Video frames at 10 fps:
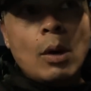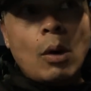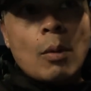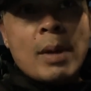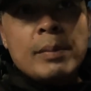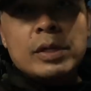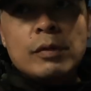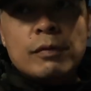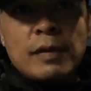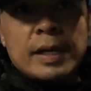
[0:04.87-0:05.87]
Or maybe
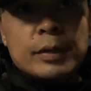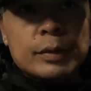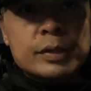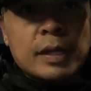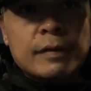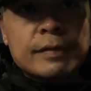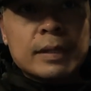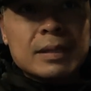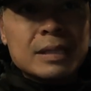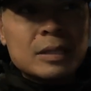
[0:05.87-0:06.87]
you find yourself a
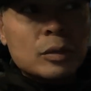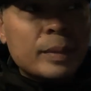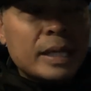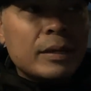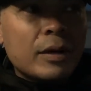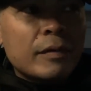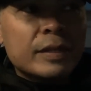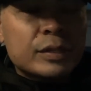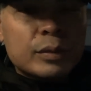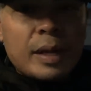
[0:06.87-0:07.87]
little bit
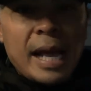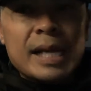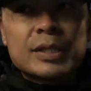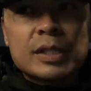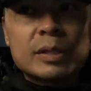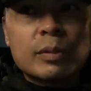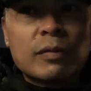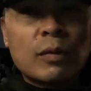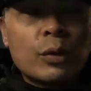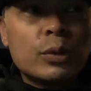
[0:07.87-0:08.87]
nervous or anxious
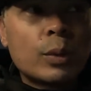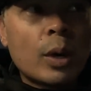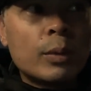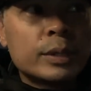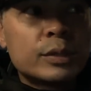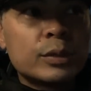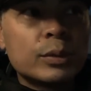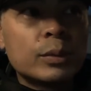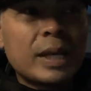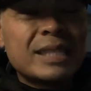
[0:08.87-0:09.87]
before you go
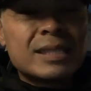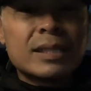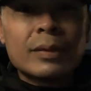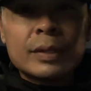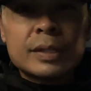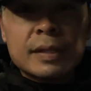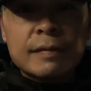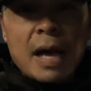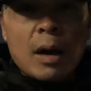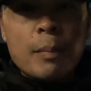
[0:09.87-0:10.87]
into a series
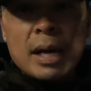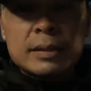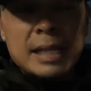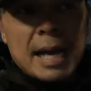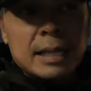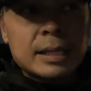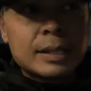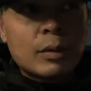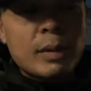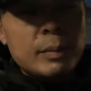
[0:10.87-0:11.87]
of outbound
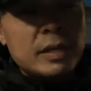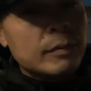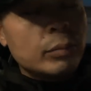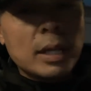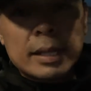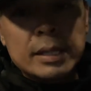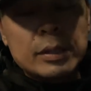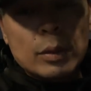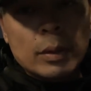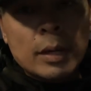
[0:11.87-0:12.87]
dialing, or maybe even plug in
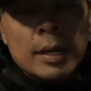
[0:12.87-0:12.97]
your